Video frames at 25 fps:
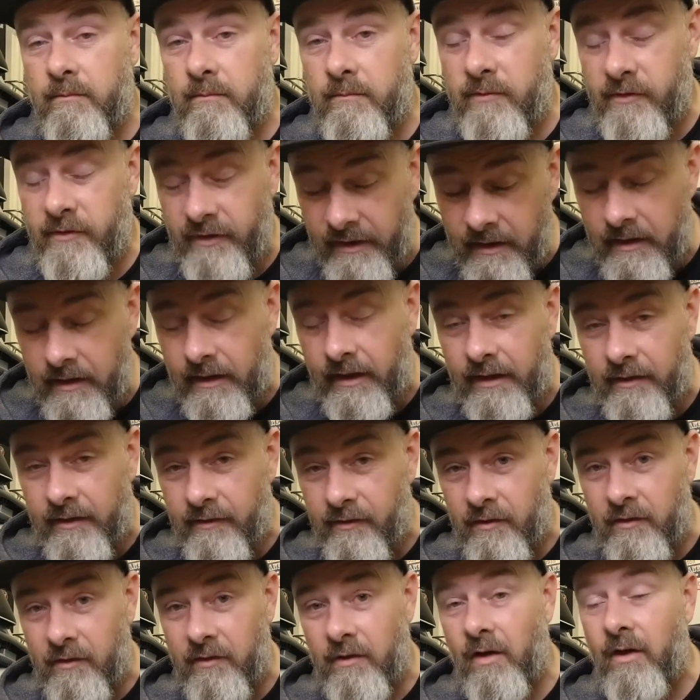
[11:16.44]
single
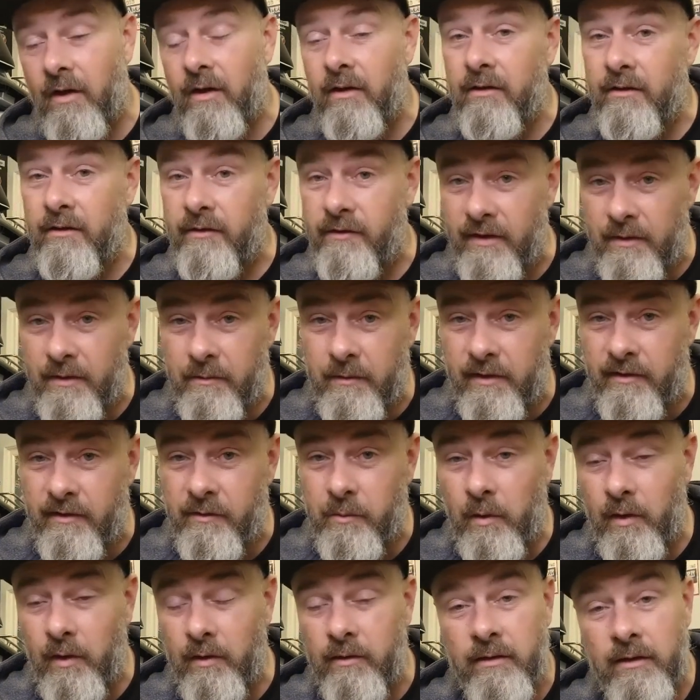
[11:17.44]
action on the Series
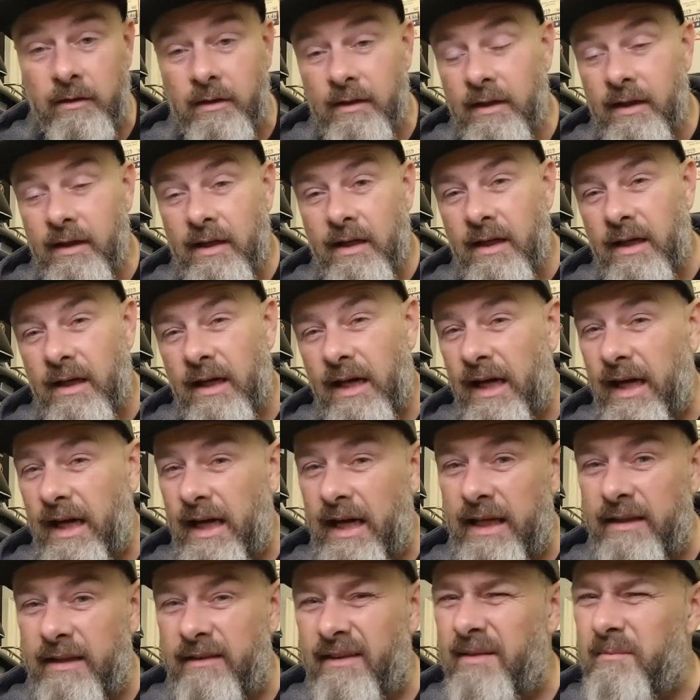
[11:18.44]
1,
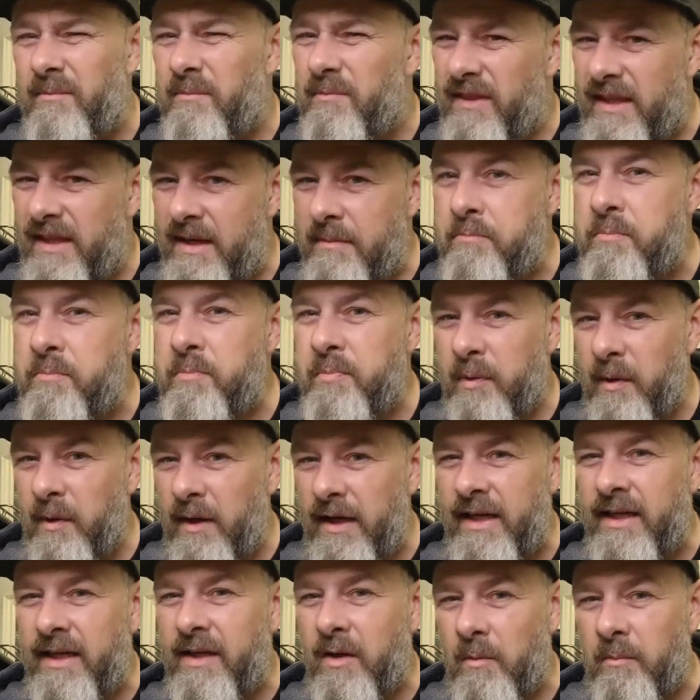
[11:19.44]
and they're
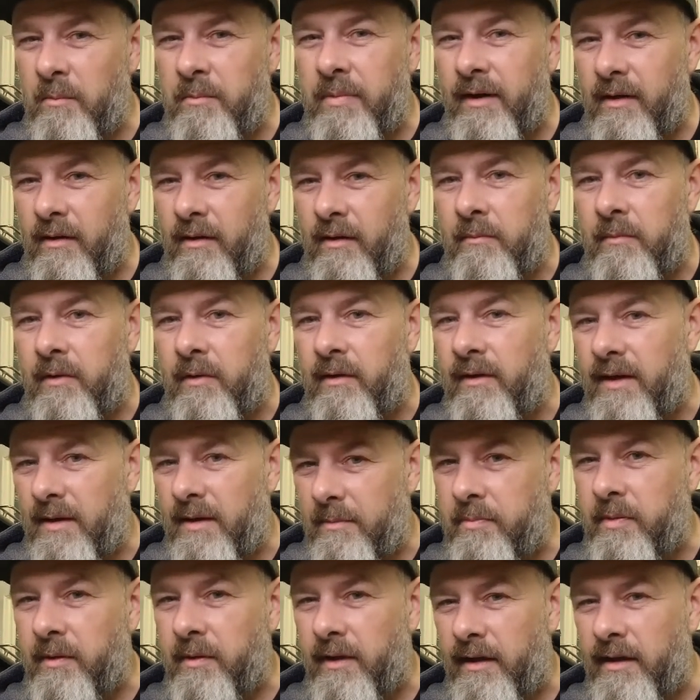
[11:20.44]
pretty comparable. They're
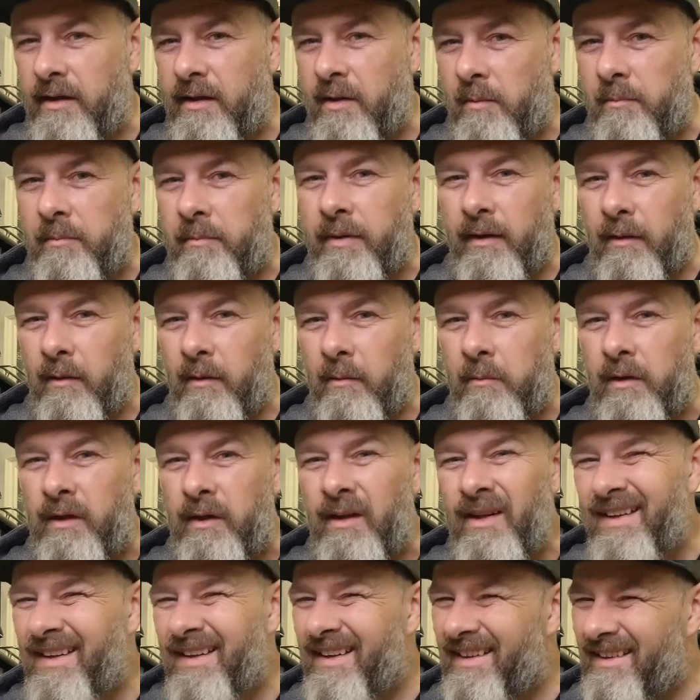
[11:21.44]
pretty comparable.